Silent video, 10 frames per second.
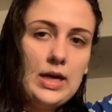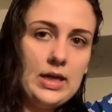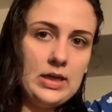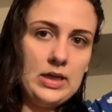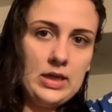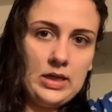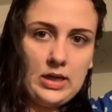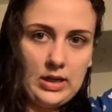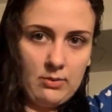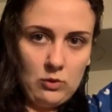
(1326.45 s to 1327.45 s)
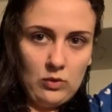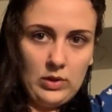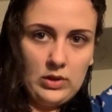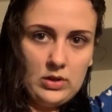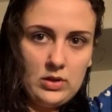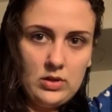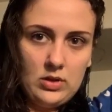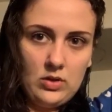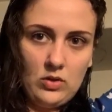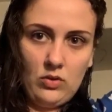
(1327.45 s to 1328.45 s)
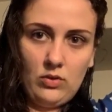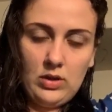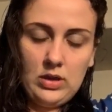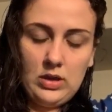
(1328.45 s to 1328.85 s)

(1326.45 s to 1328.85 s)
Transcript: And then I'm going to do,